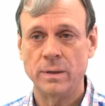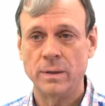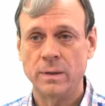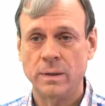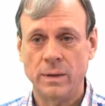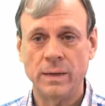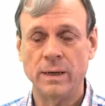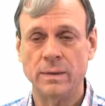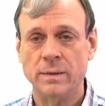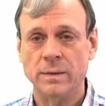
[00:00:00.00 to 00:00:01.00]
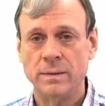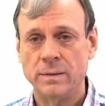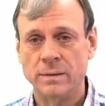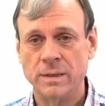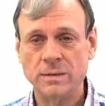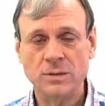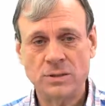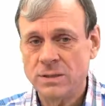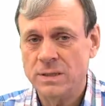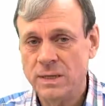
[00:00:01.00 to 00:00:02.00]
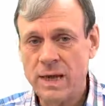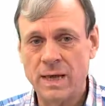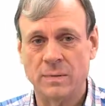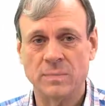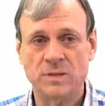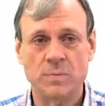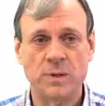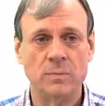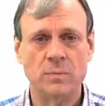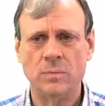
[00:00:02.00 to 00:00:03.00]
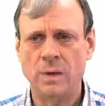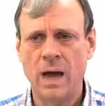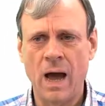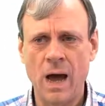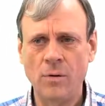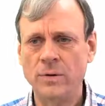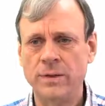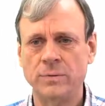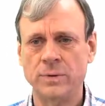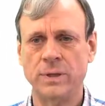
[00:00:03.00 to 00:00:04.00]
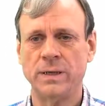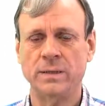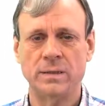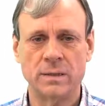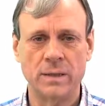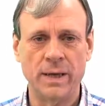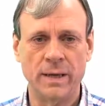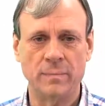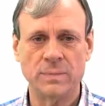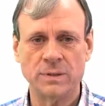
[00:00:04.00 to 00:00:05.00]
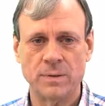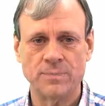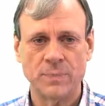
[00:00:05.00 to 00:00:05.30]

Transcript: Now again, these are just names, but how are they related to claims?